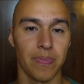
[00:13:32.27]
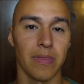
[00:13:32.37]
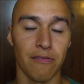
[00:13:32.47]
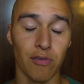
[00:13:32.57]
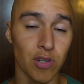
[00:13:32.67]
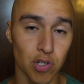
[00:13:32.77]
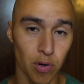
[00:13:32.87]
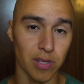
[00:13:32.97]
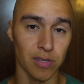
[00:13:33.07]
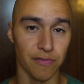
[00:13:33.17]
If you
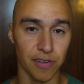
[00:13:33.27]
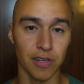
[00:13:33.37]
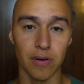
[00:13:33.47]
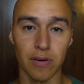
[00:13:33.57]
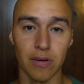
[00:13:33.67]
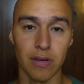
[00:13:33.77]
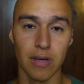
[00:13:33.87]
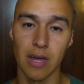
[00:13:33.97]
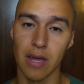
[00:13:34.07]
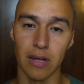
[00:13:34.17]
enjoyed this video,
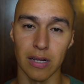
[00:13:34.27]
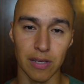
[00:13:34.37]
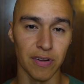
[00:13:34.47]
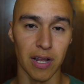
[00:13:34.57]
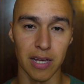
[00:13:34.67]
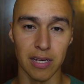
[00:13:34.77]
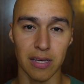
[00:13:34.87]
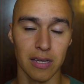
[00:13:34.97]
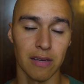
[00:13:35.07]
leave a like.